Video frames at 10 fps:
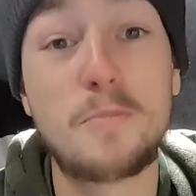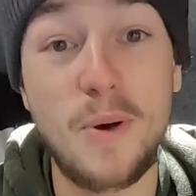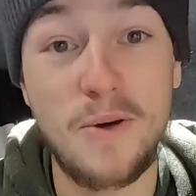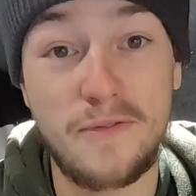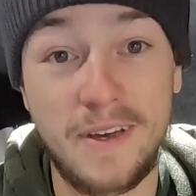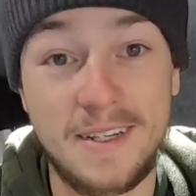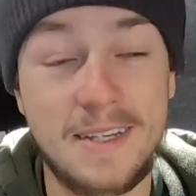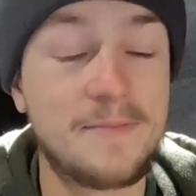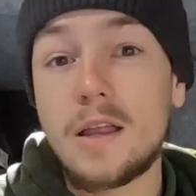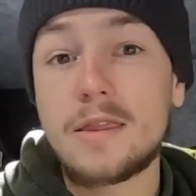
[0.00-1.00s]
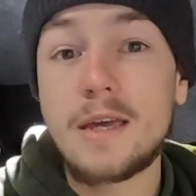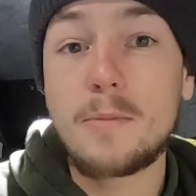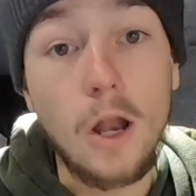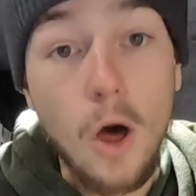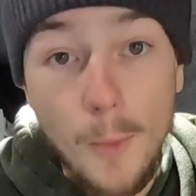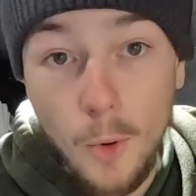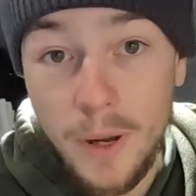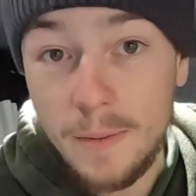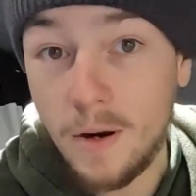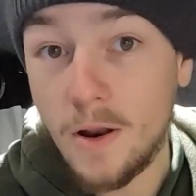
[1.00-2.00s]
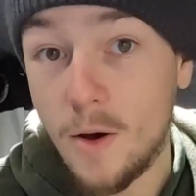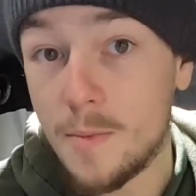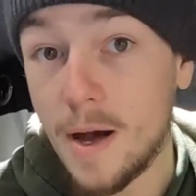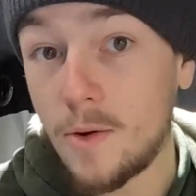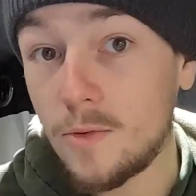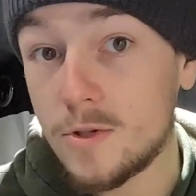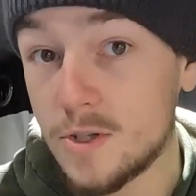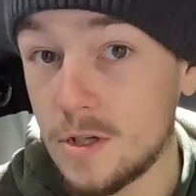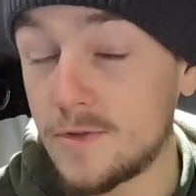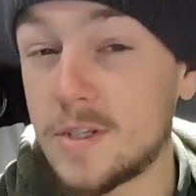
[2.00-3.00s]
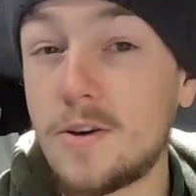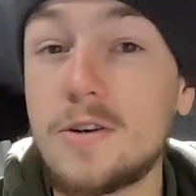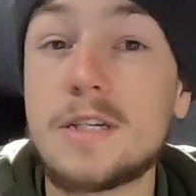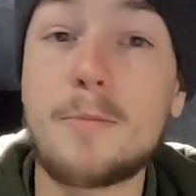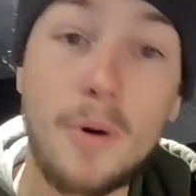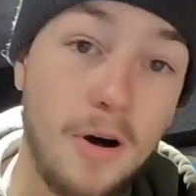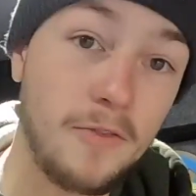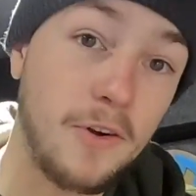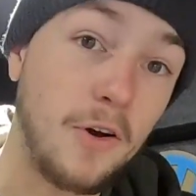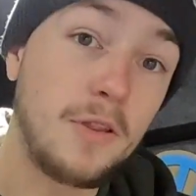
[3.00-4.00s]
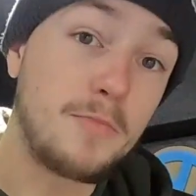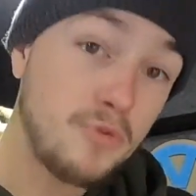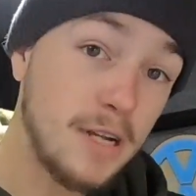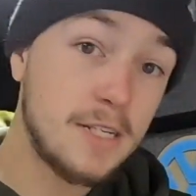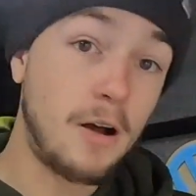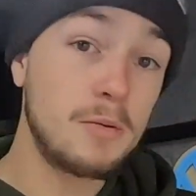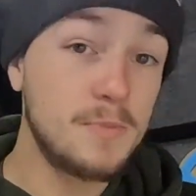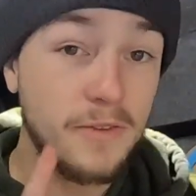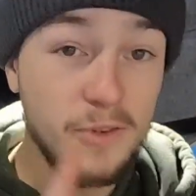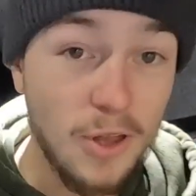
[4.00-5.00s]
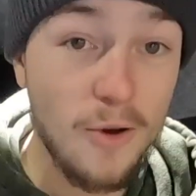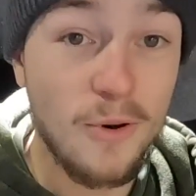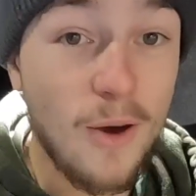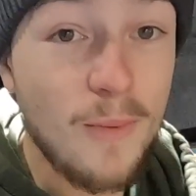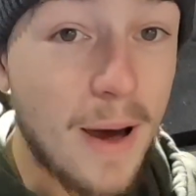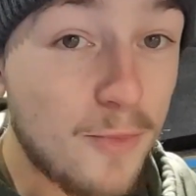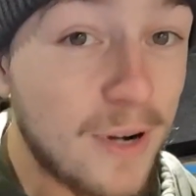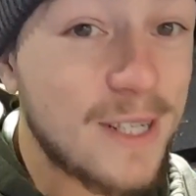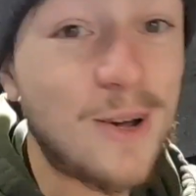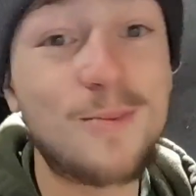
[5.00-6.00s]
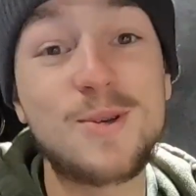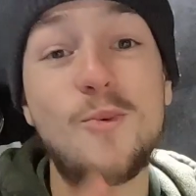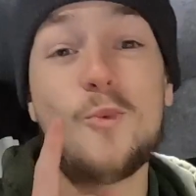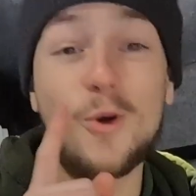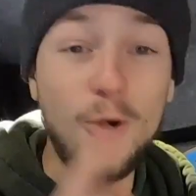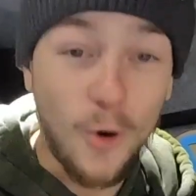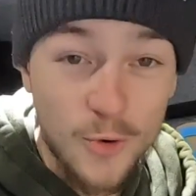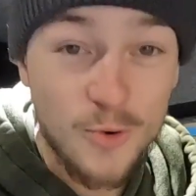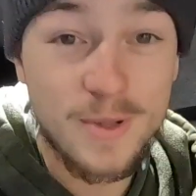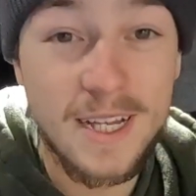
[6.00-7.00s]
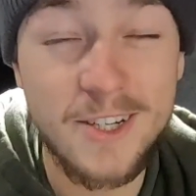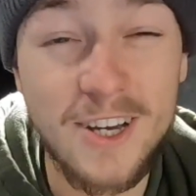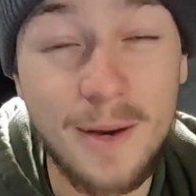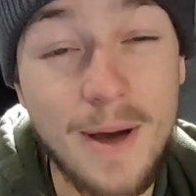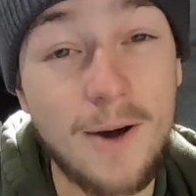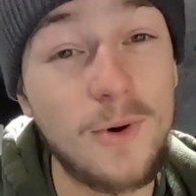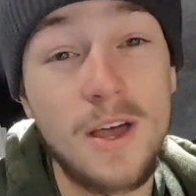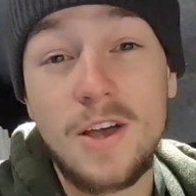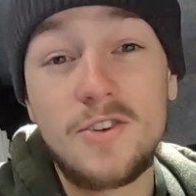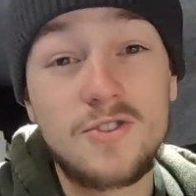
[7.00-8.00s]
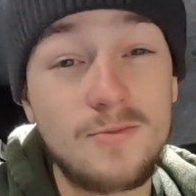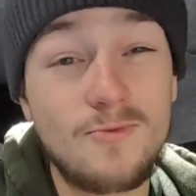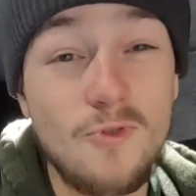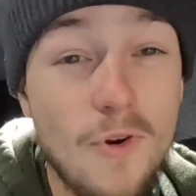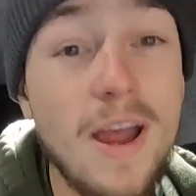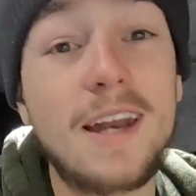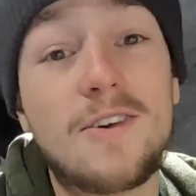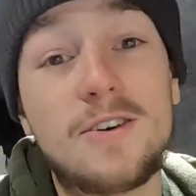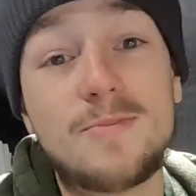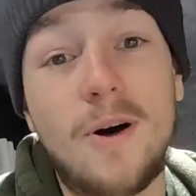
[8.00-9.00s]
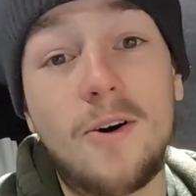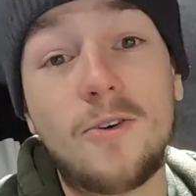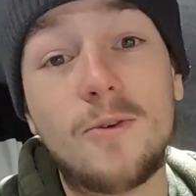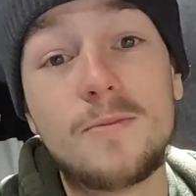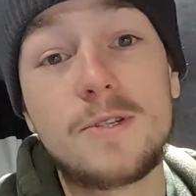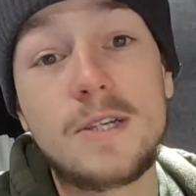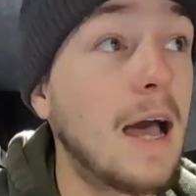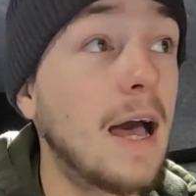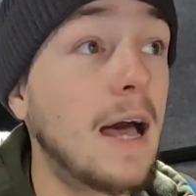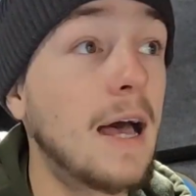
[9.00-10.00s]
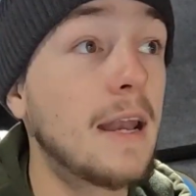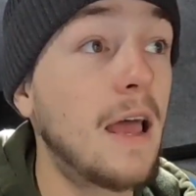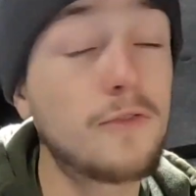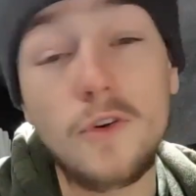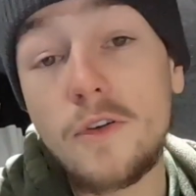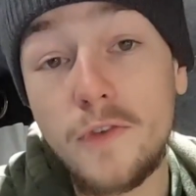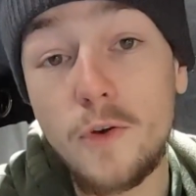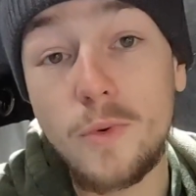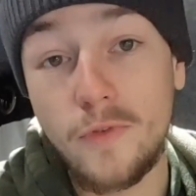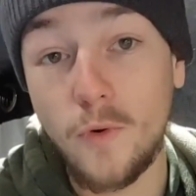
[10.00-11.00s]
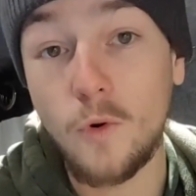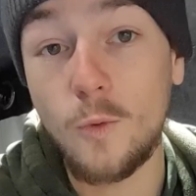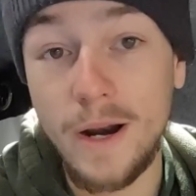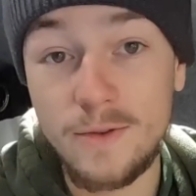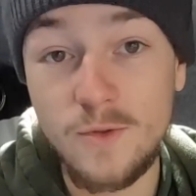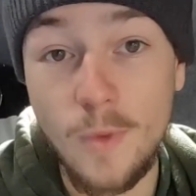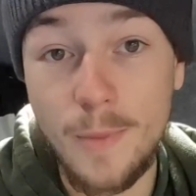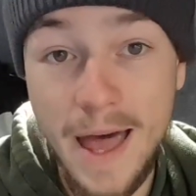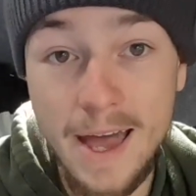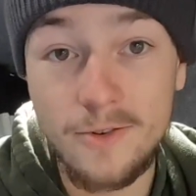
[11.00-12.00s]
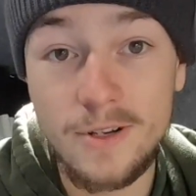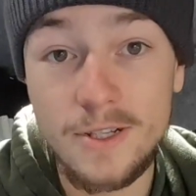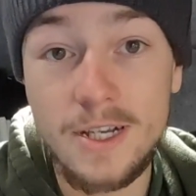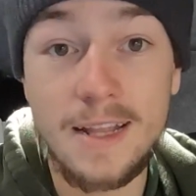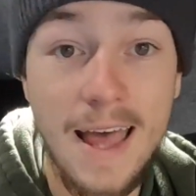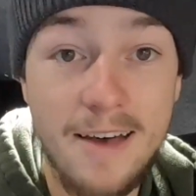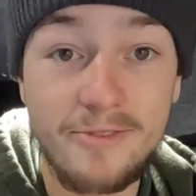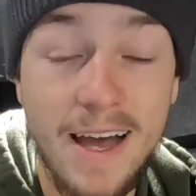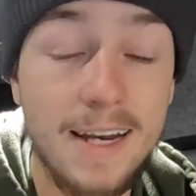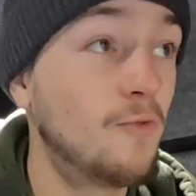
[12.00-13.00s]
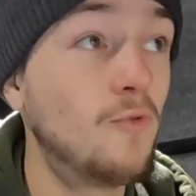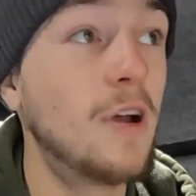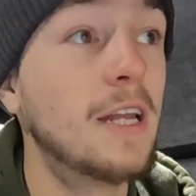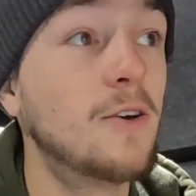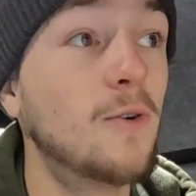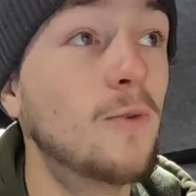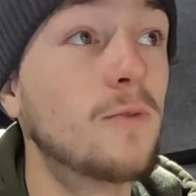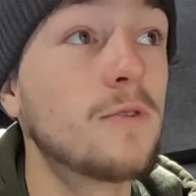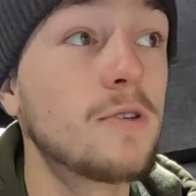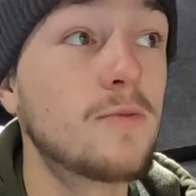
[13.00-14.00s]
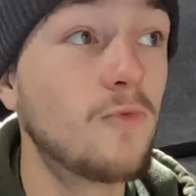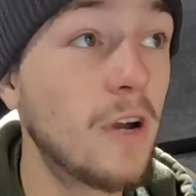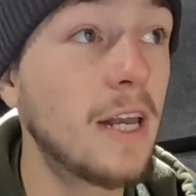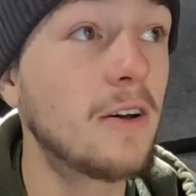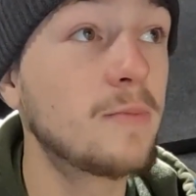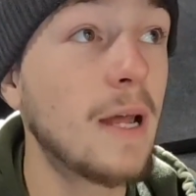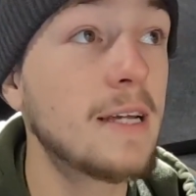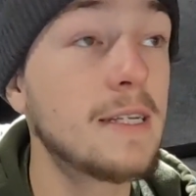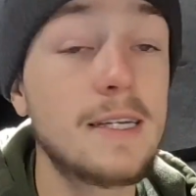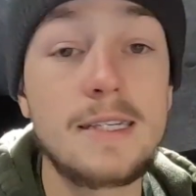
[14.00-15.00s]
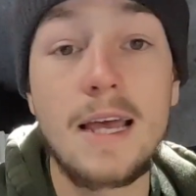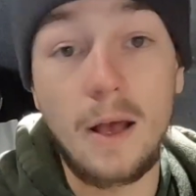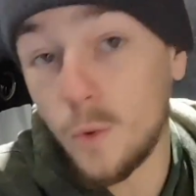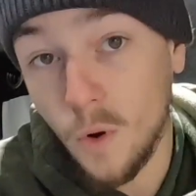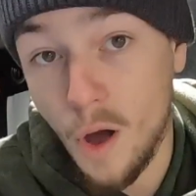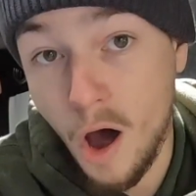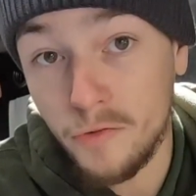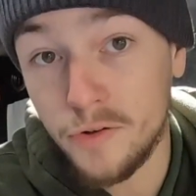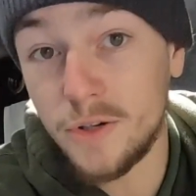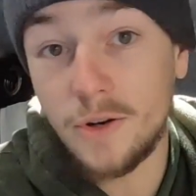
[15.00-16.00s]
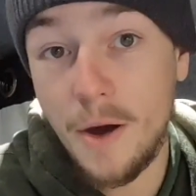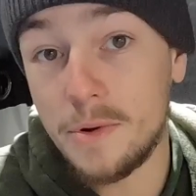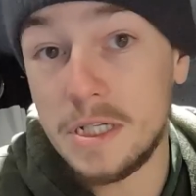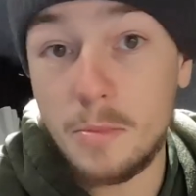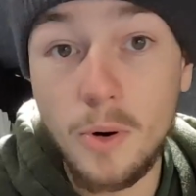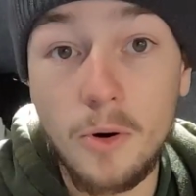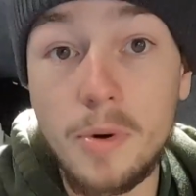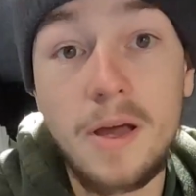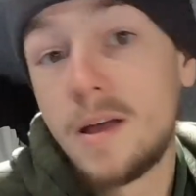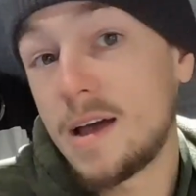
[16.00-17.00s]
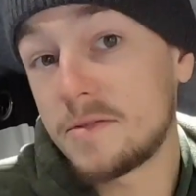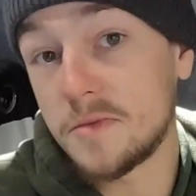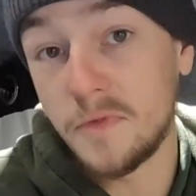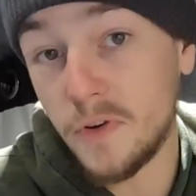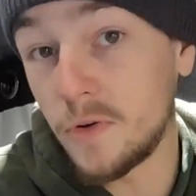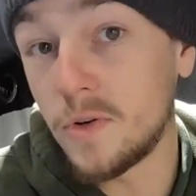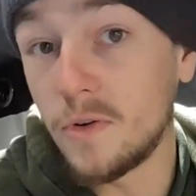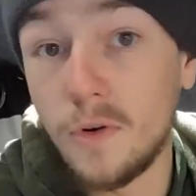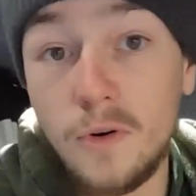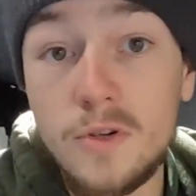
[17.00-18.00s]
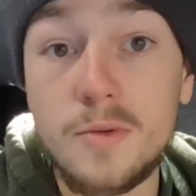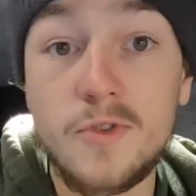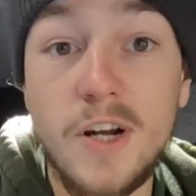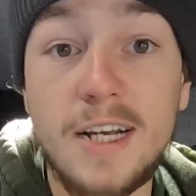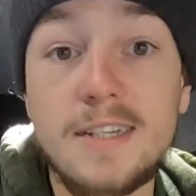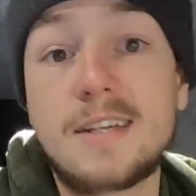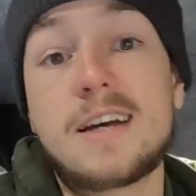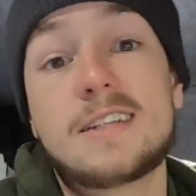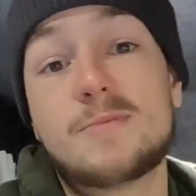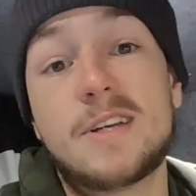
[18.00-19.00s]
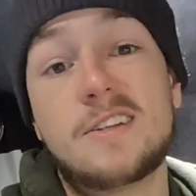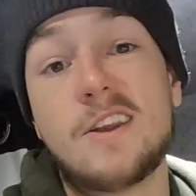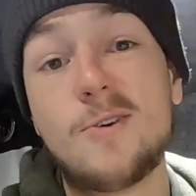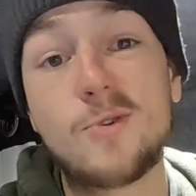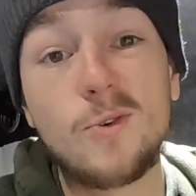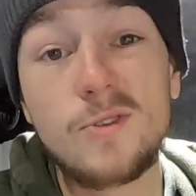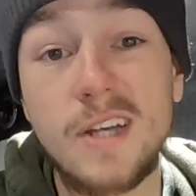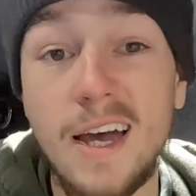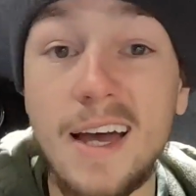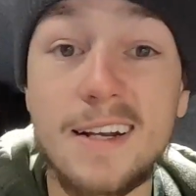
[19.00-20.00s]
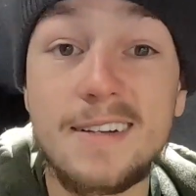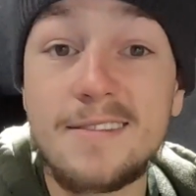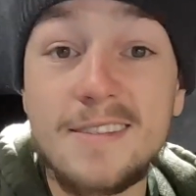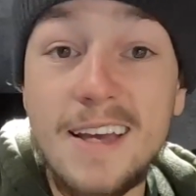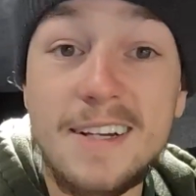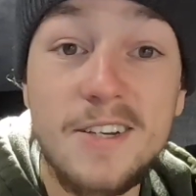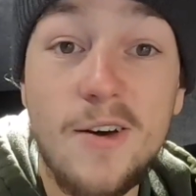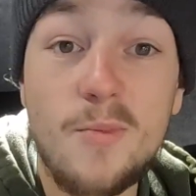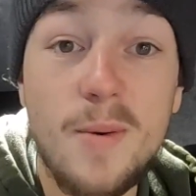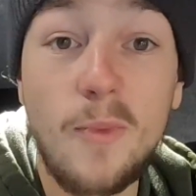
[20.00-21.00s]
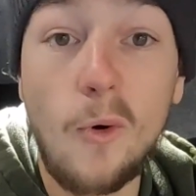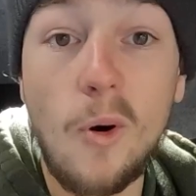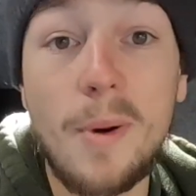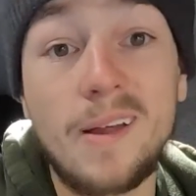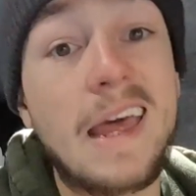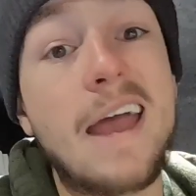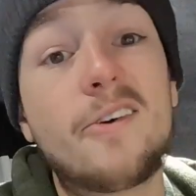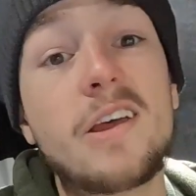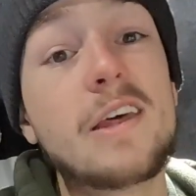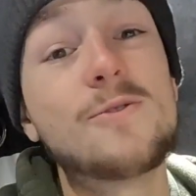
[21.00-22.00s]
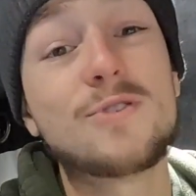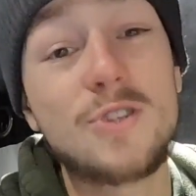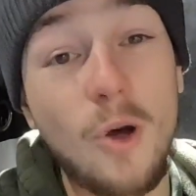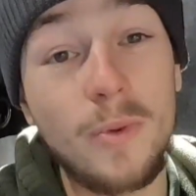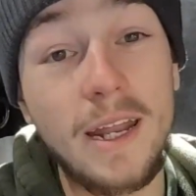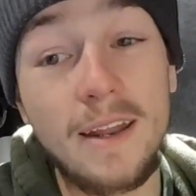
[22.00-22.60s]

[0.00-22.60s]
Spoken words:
Perfect. I think a lot more people know about Search for Sites and Park for Night than Brit stops. If you don't know about Brit stops, 100% check them out. Some really nice park ups, and I've done a few before when I was with my parents in their van. Really cool, some really nice places, and quite often you'll go into the pub, have some food or some drinks and speak to locals and get to know a bit more about the area that you're stopping in.